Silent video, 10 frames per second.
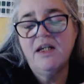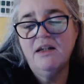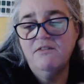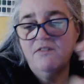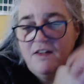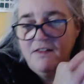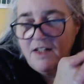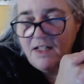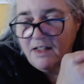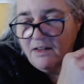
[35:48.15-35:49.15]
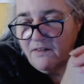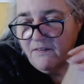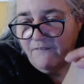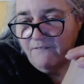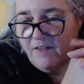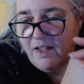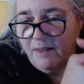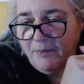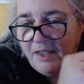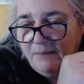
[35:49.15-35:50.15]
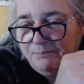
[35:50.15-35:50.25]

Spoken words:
and visiting family.